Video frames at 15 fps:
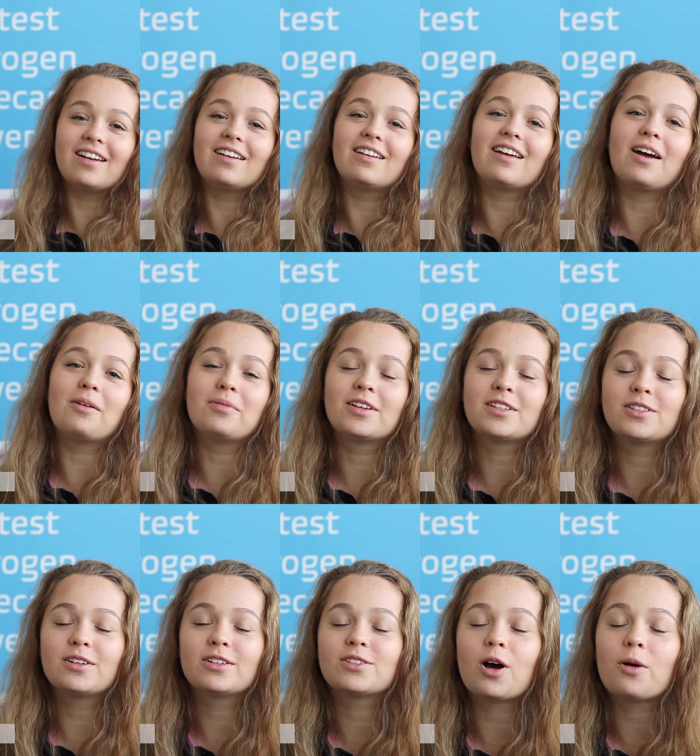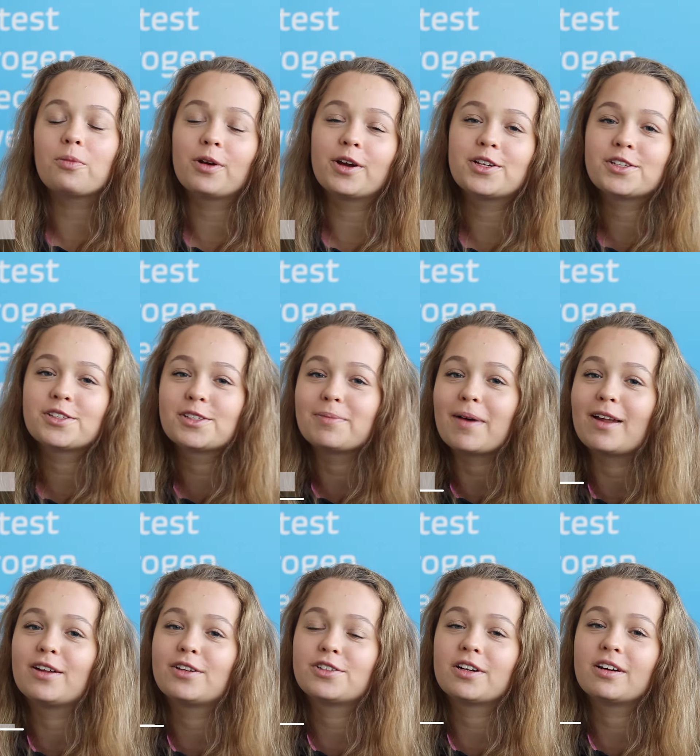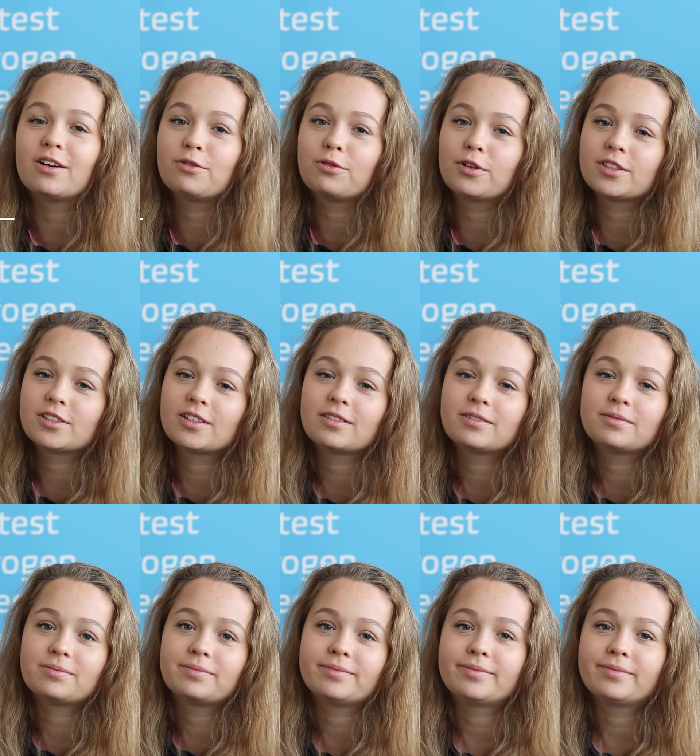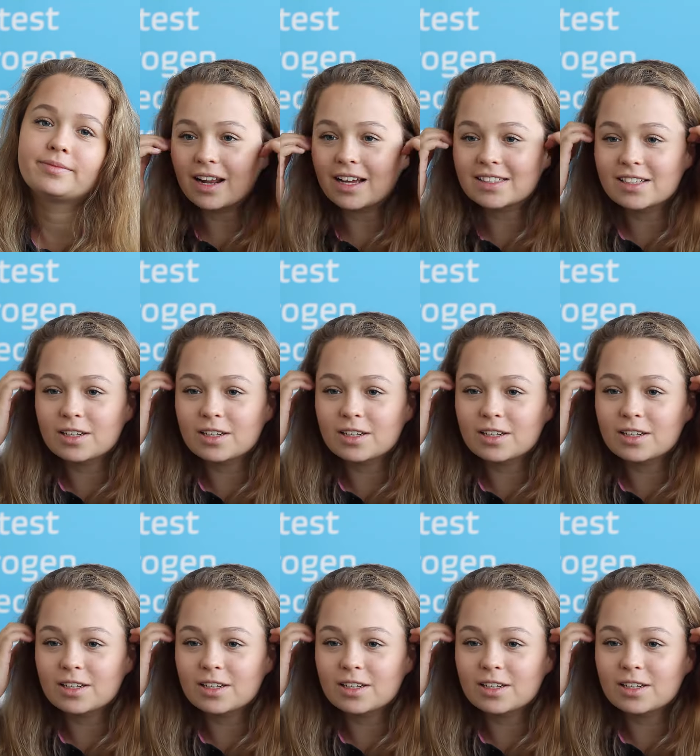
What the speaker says: and I'm this year's operations manager at Forze. As